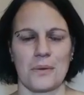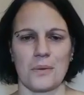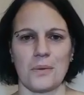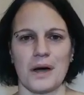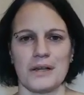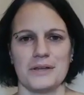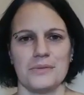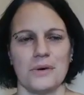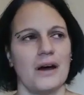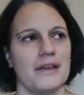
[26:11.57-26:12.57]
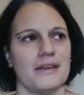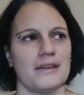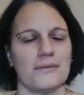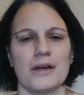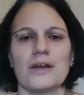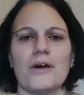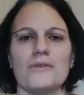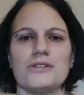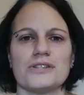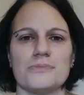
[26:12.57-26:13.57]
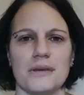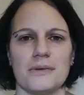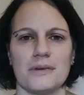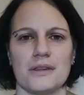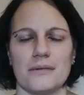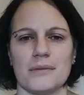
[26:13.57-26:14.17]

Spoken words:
Why can't we just be with them?